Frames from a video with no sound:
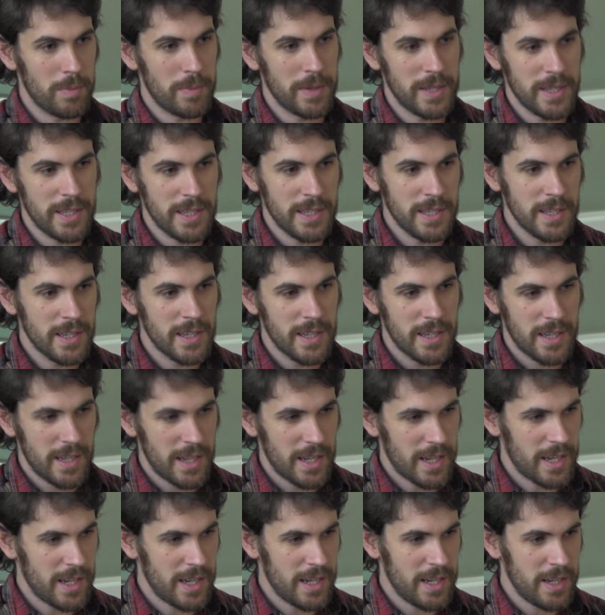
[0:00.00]
be
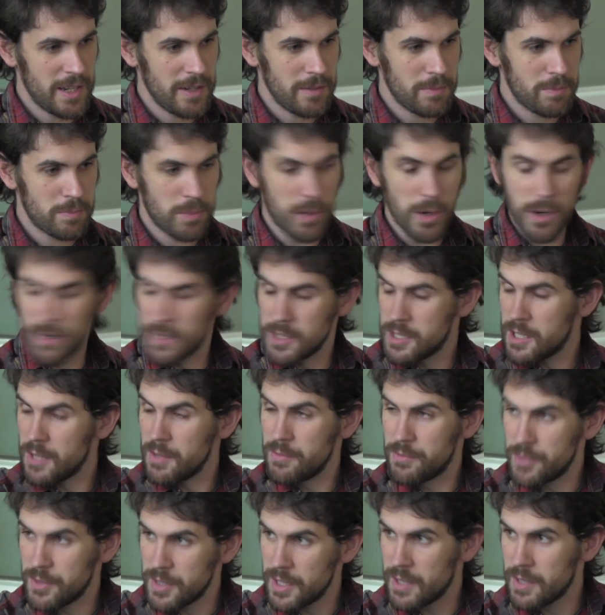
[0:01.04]
a
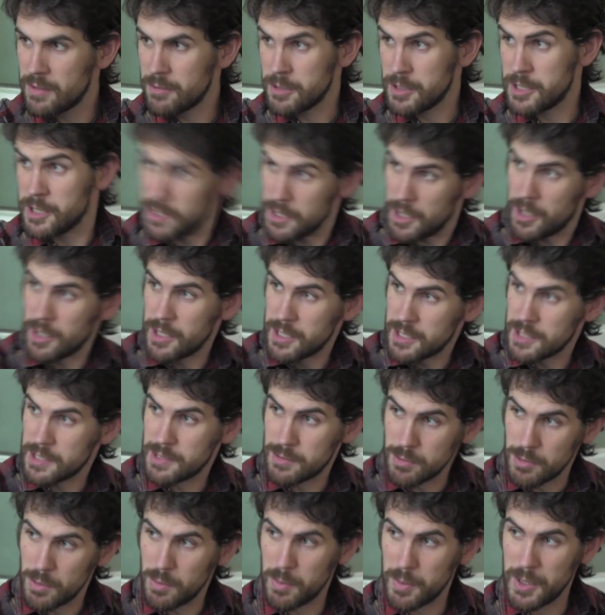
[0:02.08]
prototype for that, which an
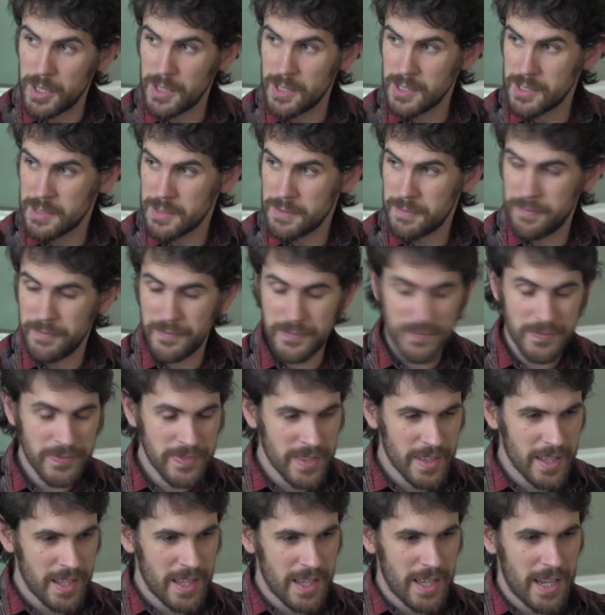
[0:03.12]
artist will build.
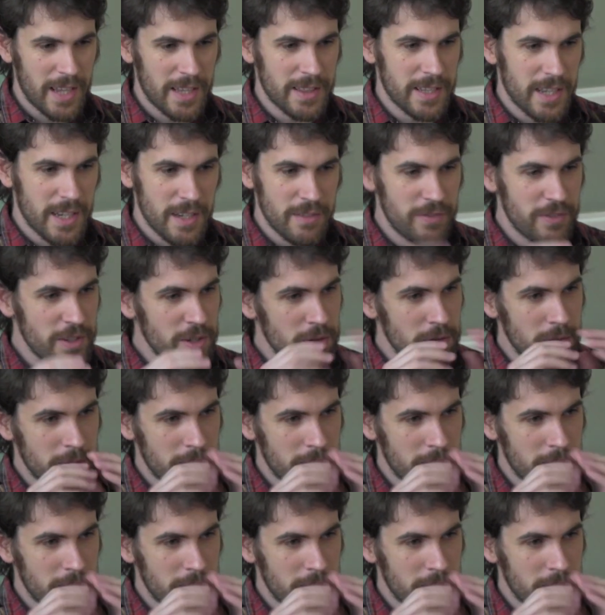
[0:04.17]
And then if you